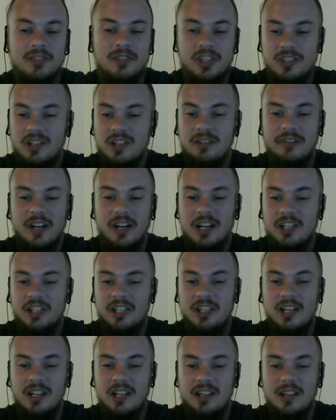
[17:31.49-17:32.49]
just Kvatch
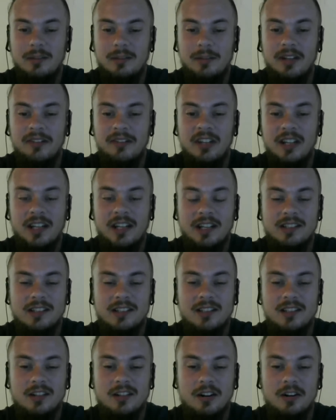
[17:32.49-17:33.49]
to get the Oblivion gates
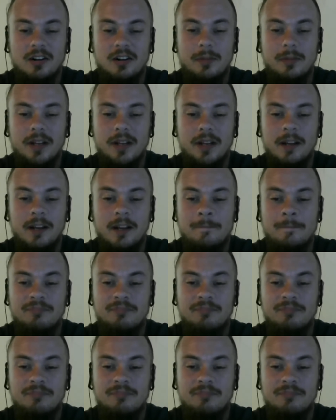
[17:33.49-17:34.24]
to start opening,